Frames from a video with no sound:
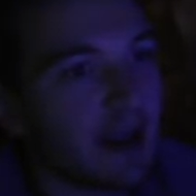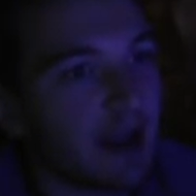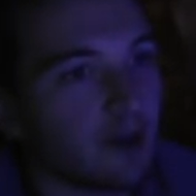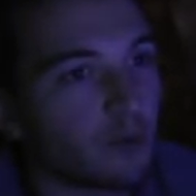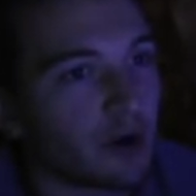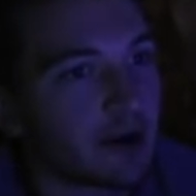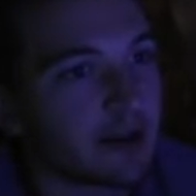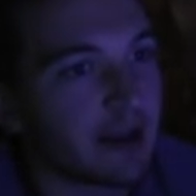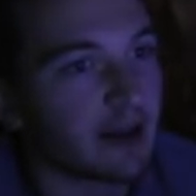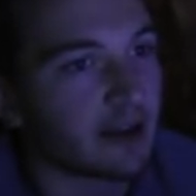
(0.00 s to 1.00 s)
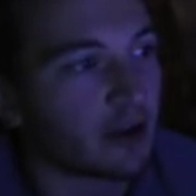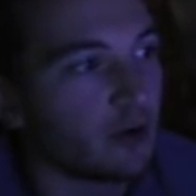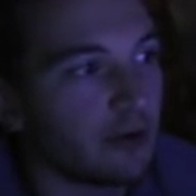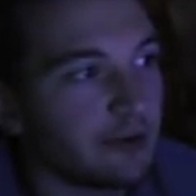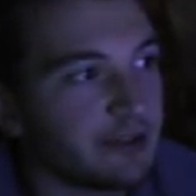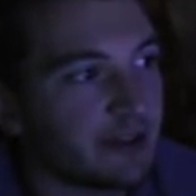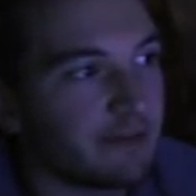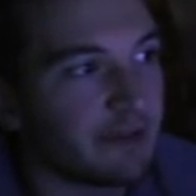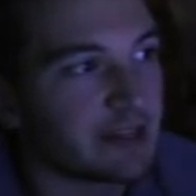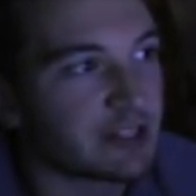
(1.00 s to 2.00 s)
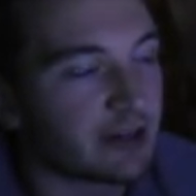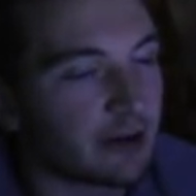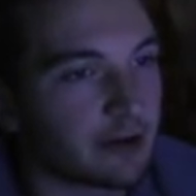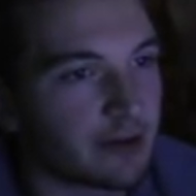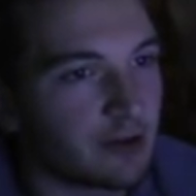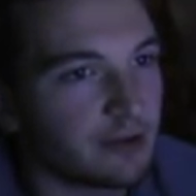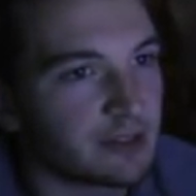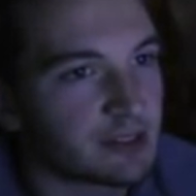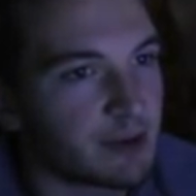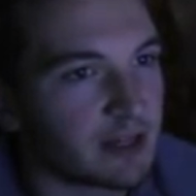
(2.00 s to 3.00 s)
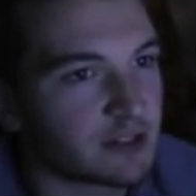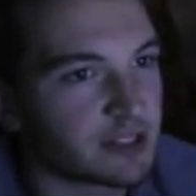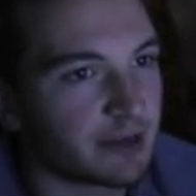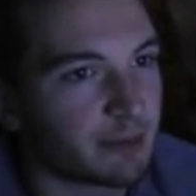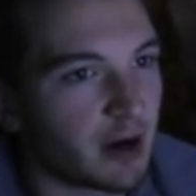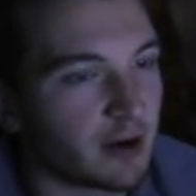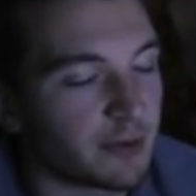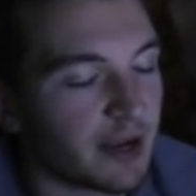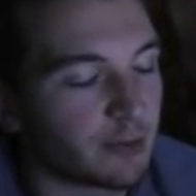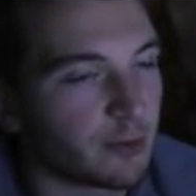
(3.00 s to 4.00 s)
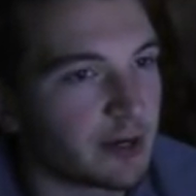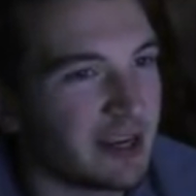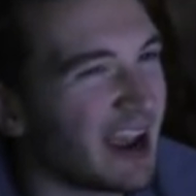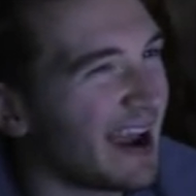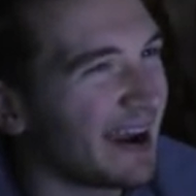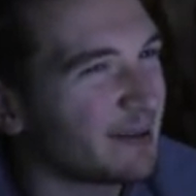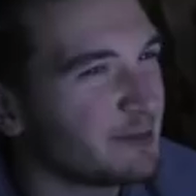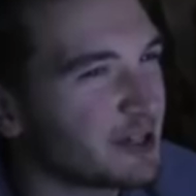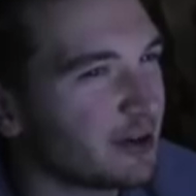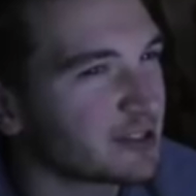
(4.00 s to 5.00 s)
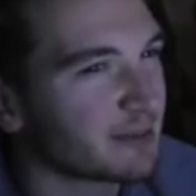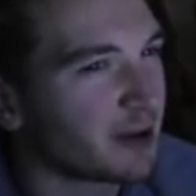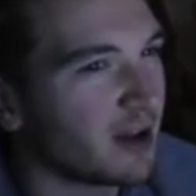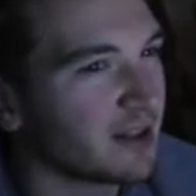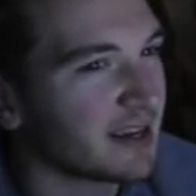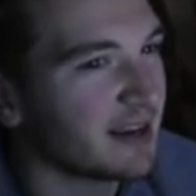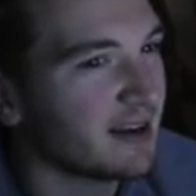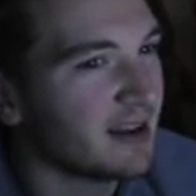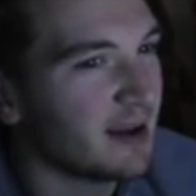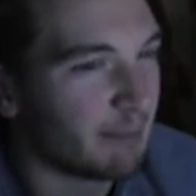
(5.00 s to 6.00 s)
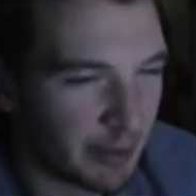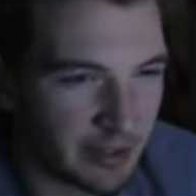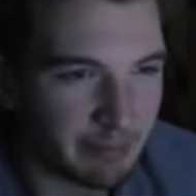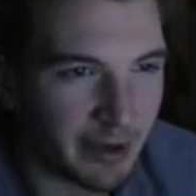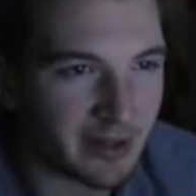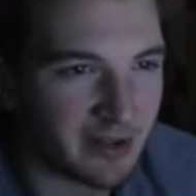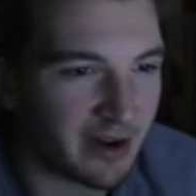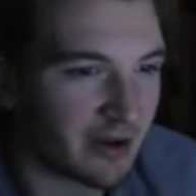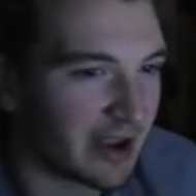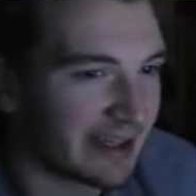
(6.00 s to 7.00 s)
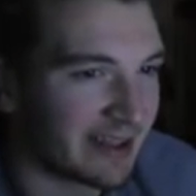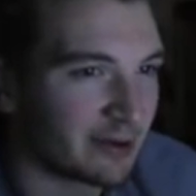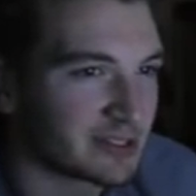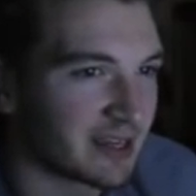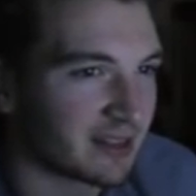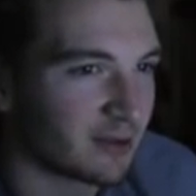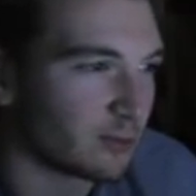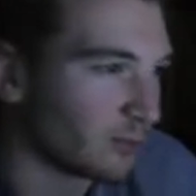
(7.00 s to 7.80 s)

and we're gonna get a gold division or gold sponsorship card. We got a rookie, Adam Jones, I'm calling it. Billy Butler, okay, that was like the